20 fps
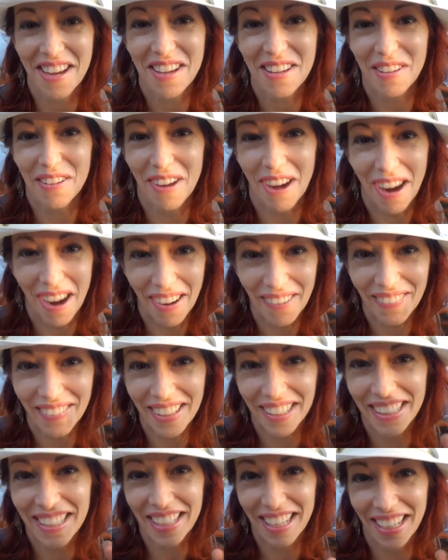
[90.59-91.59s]
So I'm
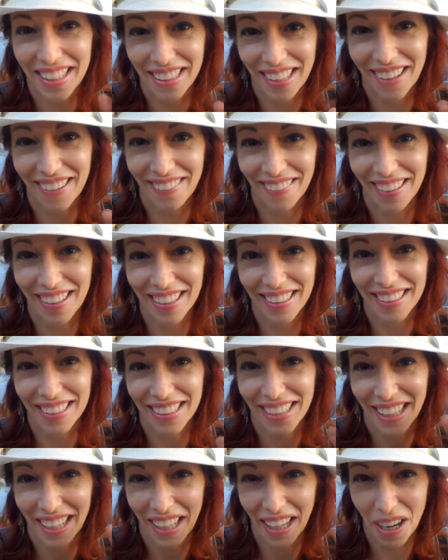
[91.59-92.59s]
gonna get that right.
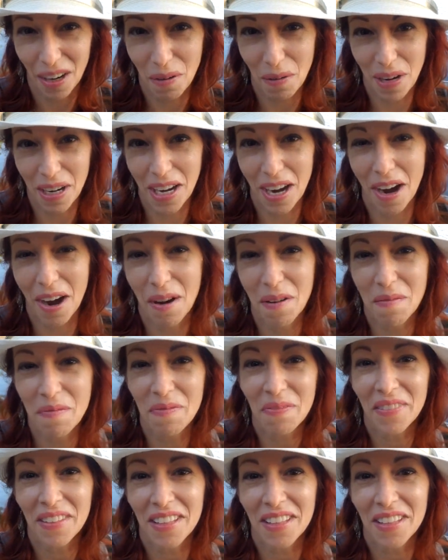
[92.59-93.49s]
Here we go.